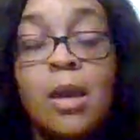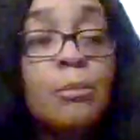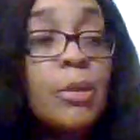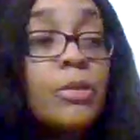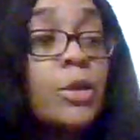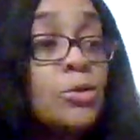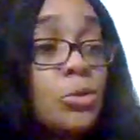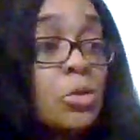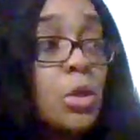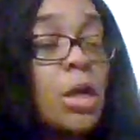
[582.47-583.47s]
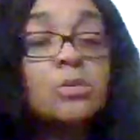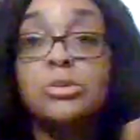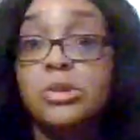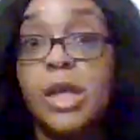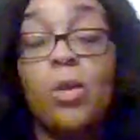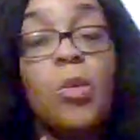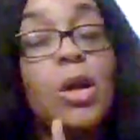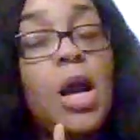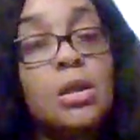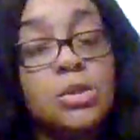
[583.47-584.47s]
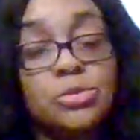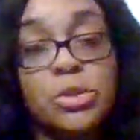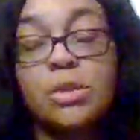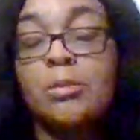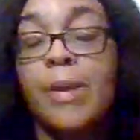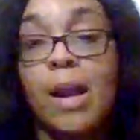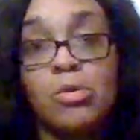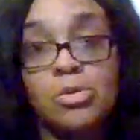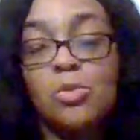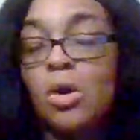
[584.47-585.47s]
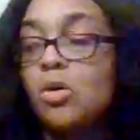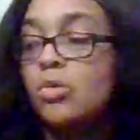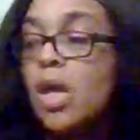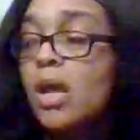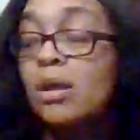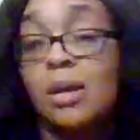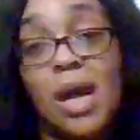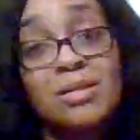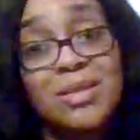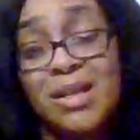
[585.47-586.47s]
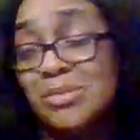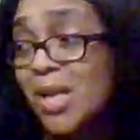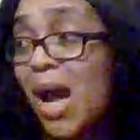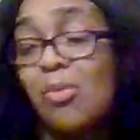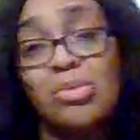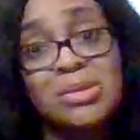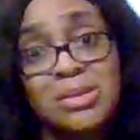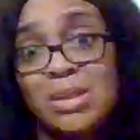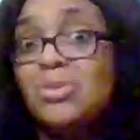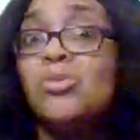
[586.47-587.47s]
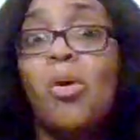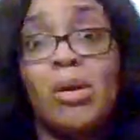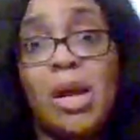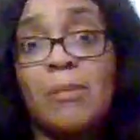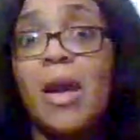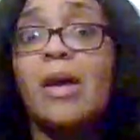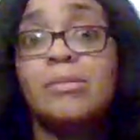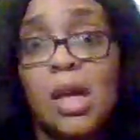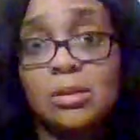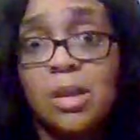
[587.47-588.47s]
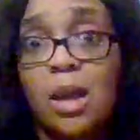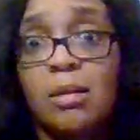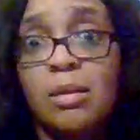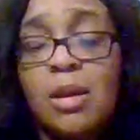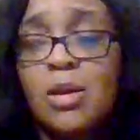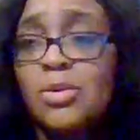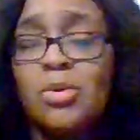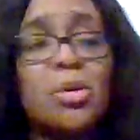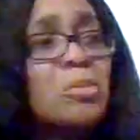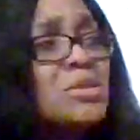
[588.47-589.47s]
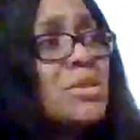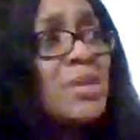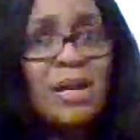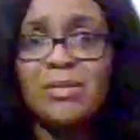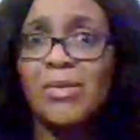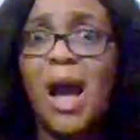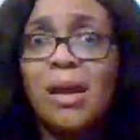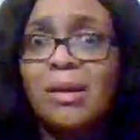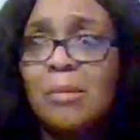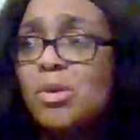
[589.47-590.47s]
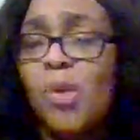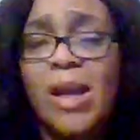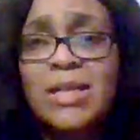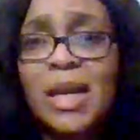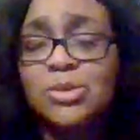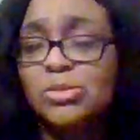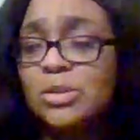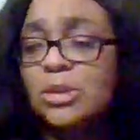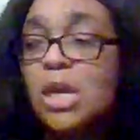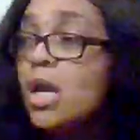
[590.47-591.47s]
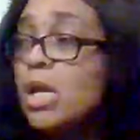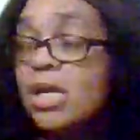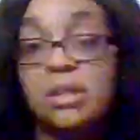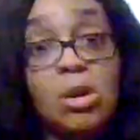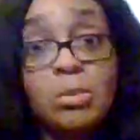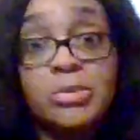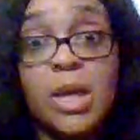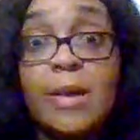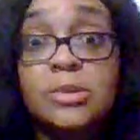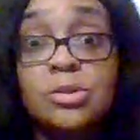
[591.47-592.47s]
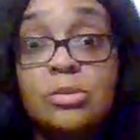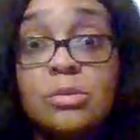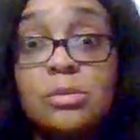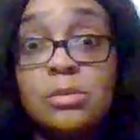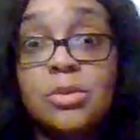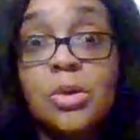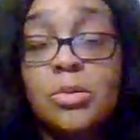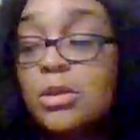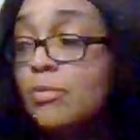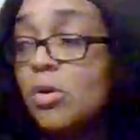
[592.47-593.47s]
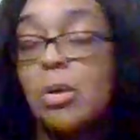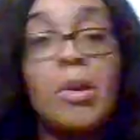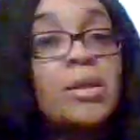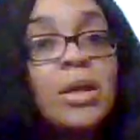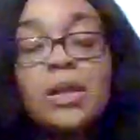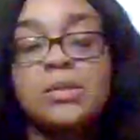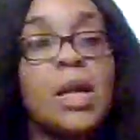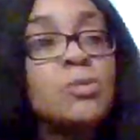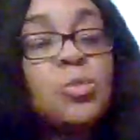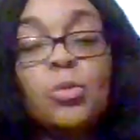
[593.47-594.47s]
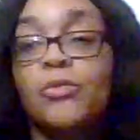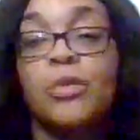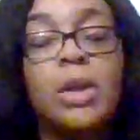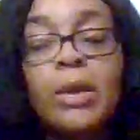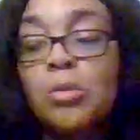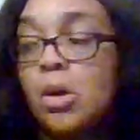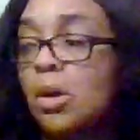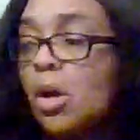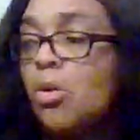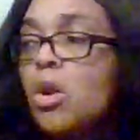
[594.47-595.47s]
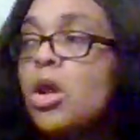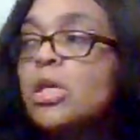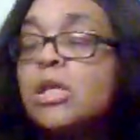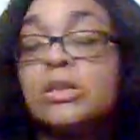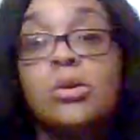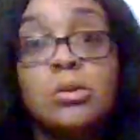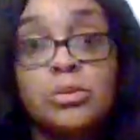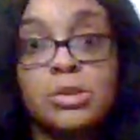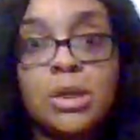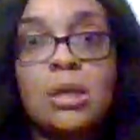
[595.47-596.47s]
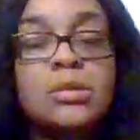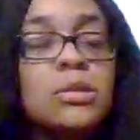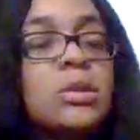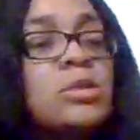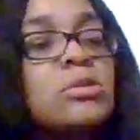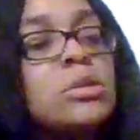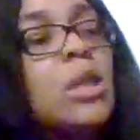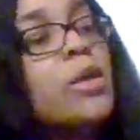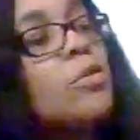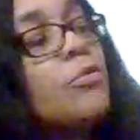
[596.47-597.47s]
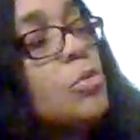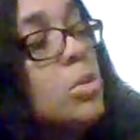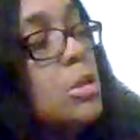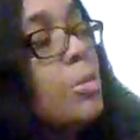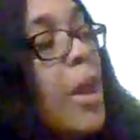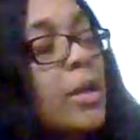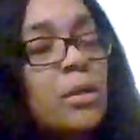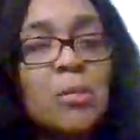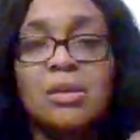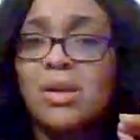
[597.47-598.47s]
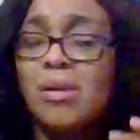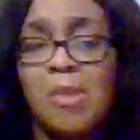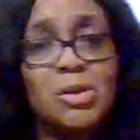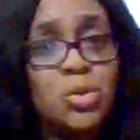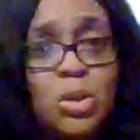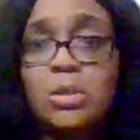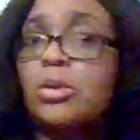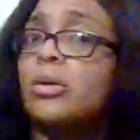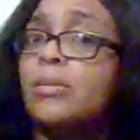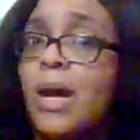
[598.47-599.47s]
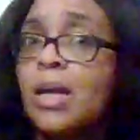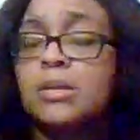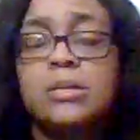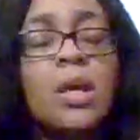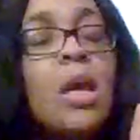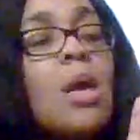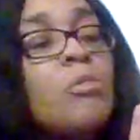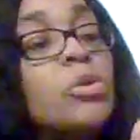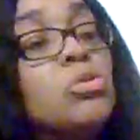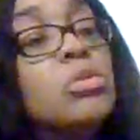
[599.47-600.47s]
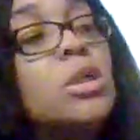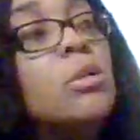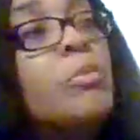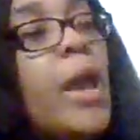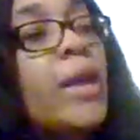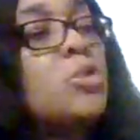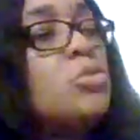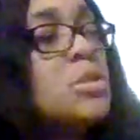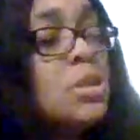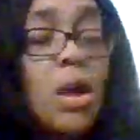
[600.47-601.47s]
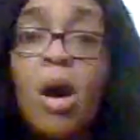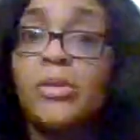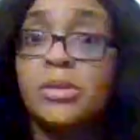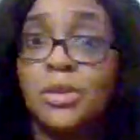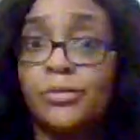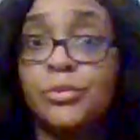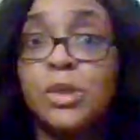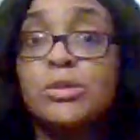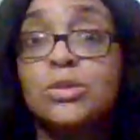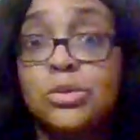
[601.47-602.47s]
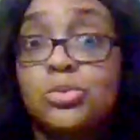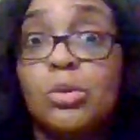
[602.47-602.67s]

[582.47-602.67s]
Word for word: but then you're going to understand what kind of strength and power you hold. And a lot of times, God will send you on that path like that. You know, it'll be just like, if God loved me, why He got you this? He's going to protect you. You know, even though it may, at times where we feel like we're alone, He's going to protect us because it's like if you look back, and I'm not talking about dwelling on the past, but you look back and you see all the different things that you